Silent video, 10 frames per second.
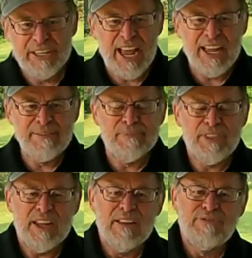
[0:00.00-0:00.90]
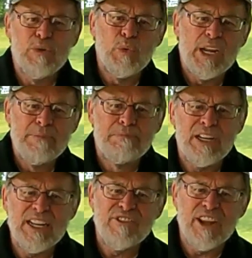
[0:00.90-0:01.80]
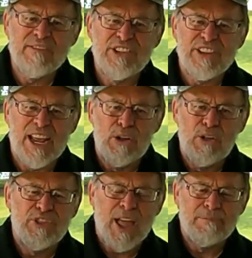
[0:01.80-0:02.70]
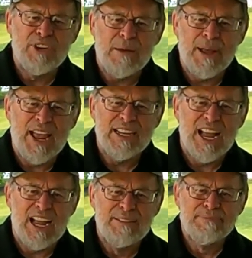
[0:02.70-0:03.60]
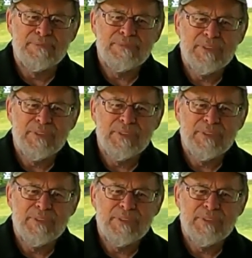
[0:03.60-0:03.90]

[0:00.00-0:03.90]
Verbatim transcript: today. If you would, please give us that old thumbs up icon,